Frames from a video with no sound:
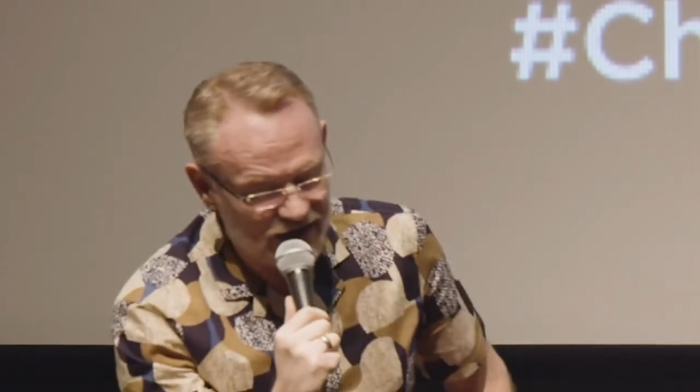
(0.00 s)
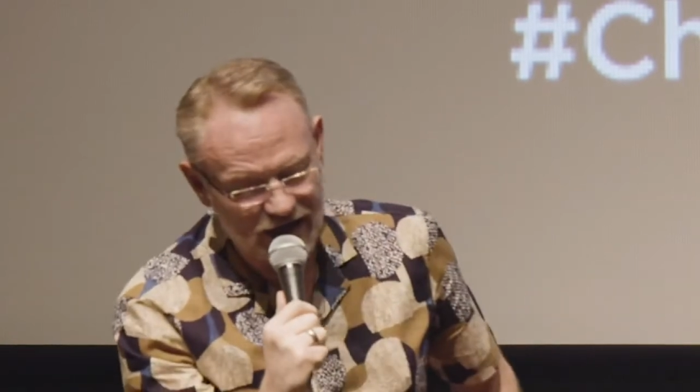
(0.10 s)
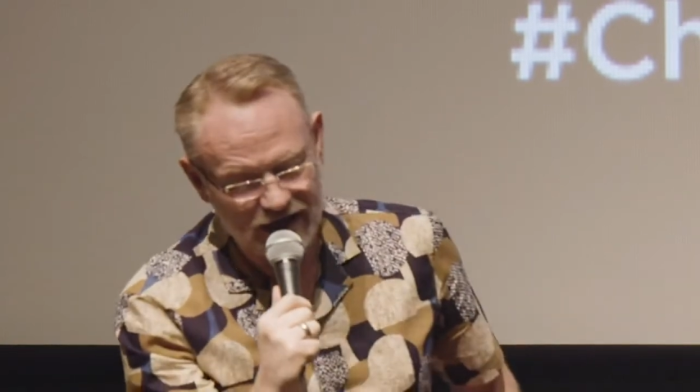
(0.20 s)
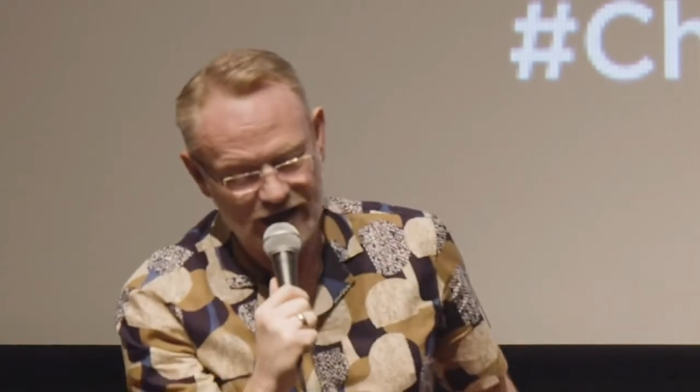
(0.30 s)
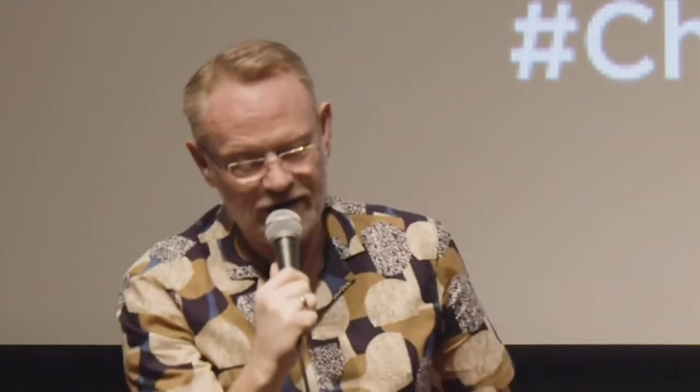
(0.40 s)

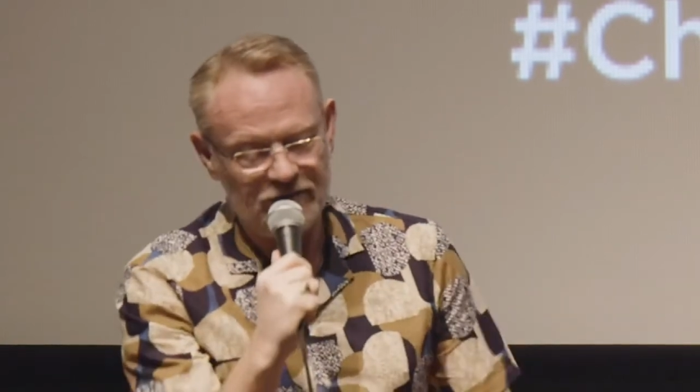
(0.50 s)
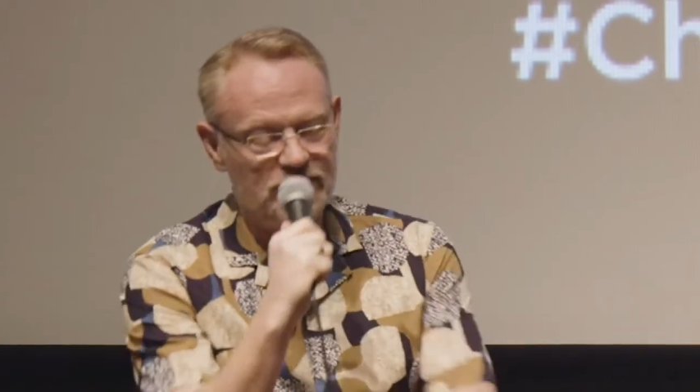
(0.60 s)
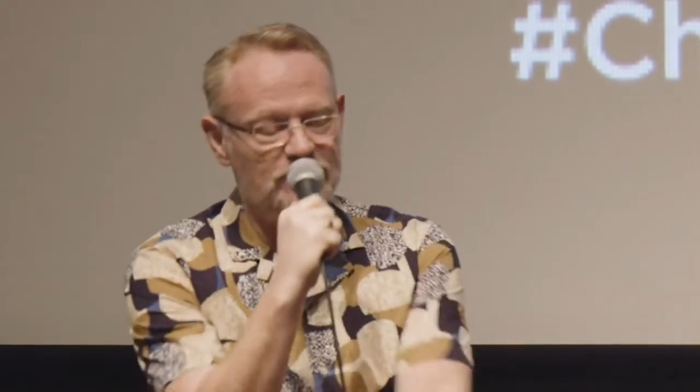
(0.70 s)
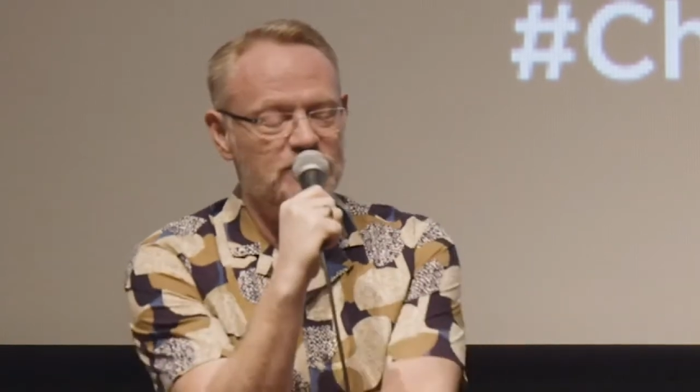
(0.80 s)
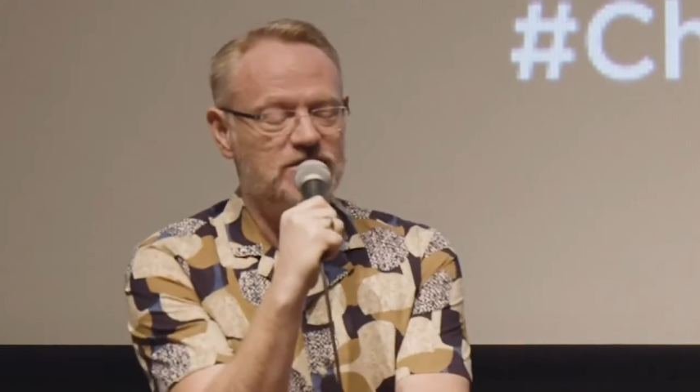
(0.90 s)

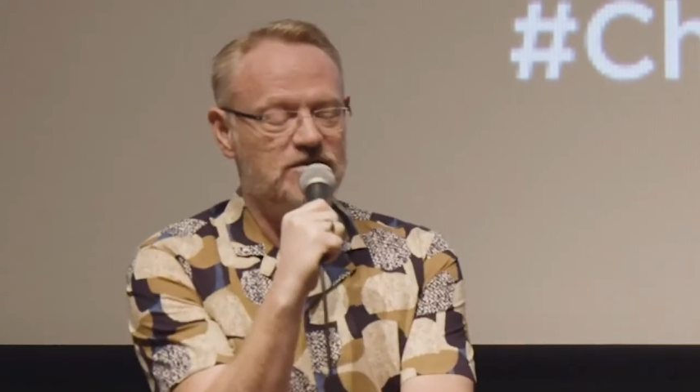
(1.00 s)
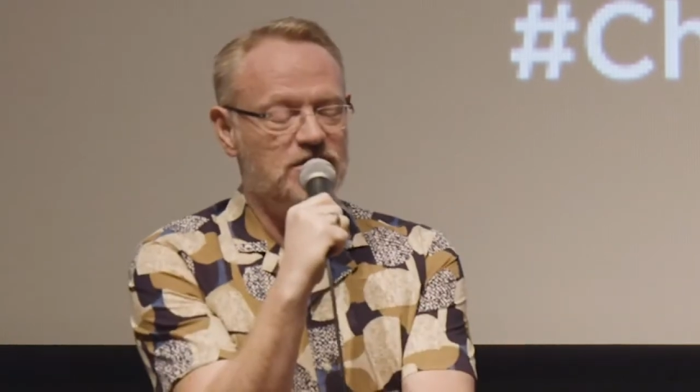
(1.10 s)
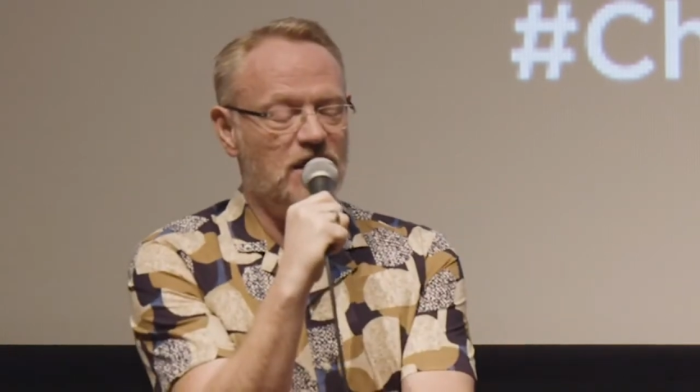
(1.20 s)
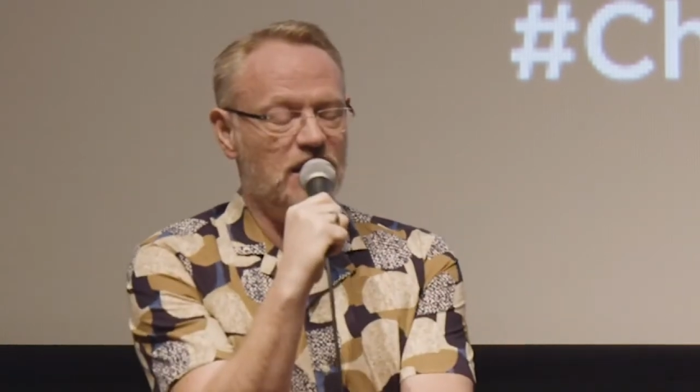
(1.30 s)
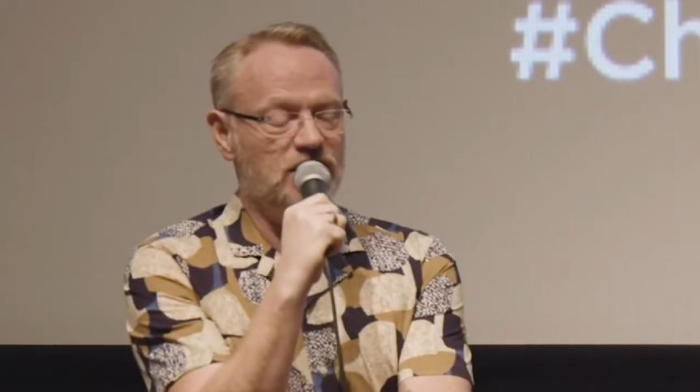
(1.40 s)
um,
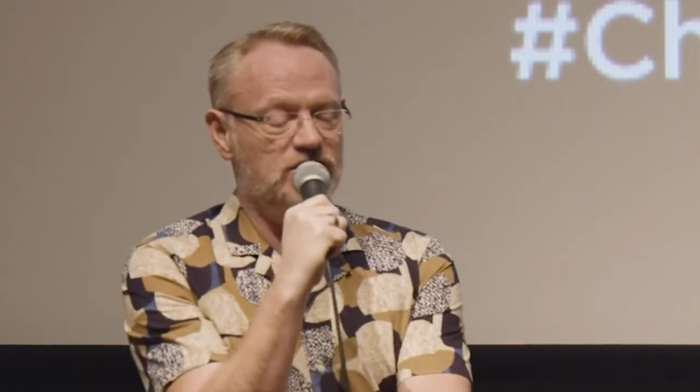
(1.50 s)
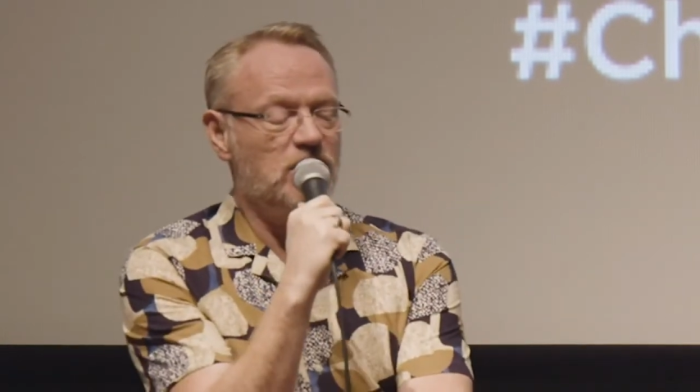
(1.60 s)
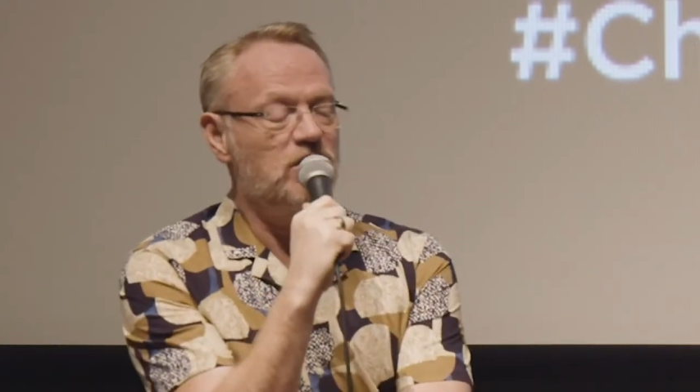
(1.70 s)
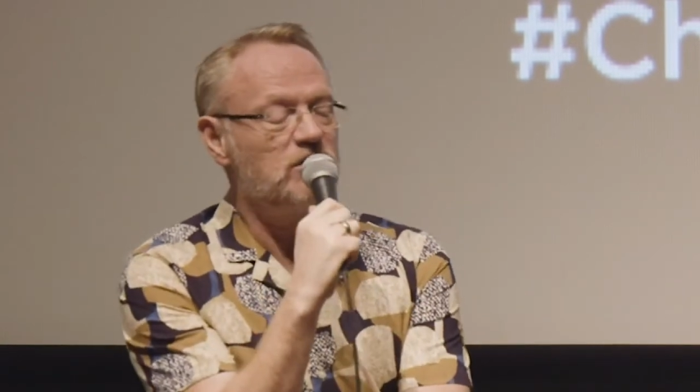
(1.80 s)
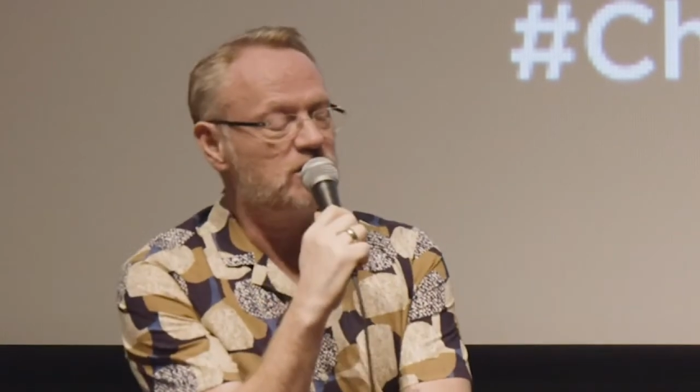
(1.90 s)
uh,
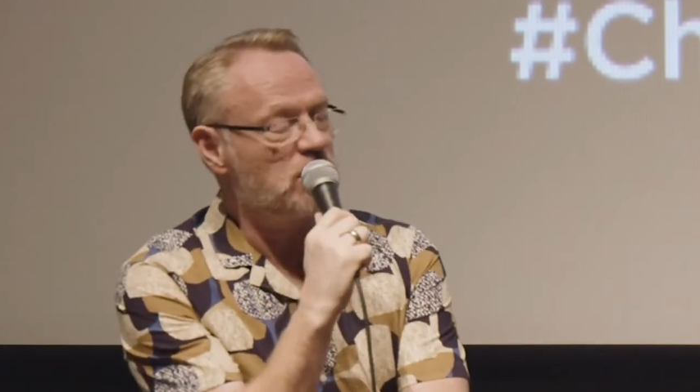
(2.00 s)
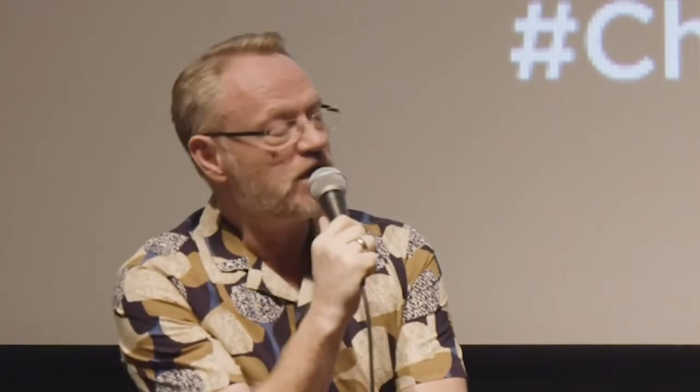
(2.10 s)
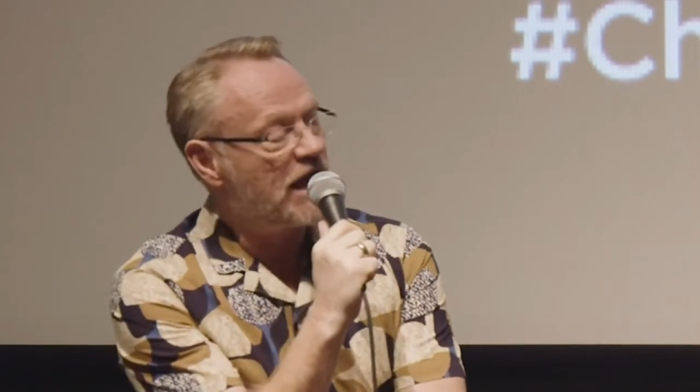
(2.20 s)
"Don't don't